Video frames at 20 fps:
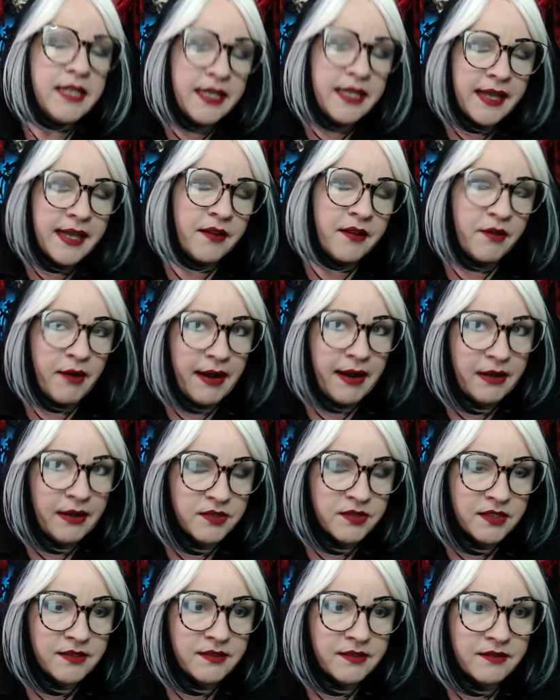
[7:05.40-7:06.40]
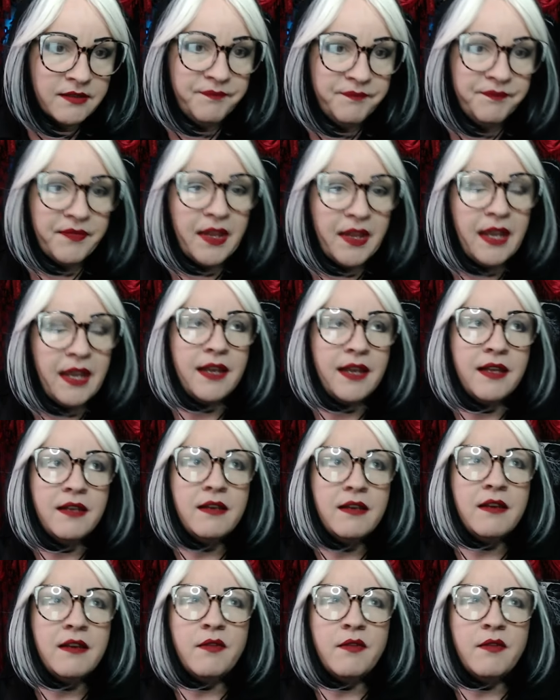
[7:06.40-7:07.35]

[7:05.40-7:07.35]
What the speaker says: out of their houses, and